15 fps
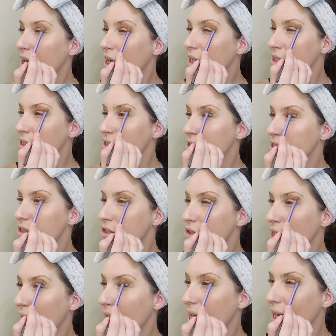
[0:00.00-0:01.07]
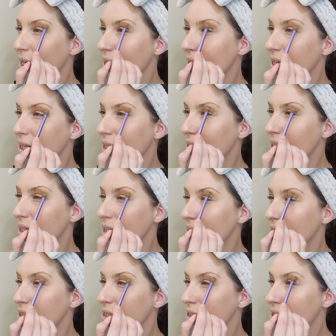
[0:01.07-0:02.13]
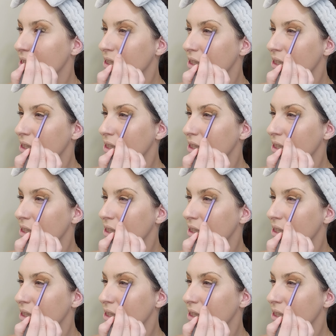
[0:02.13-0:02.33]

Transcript: and just drag it in.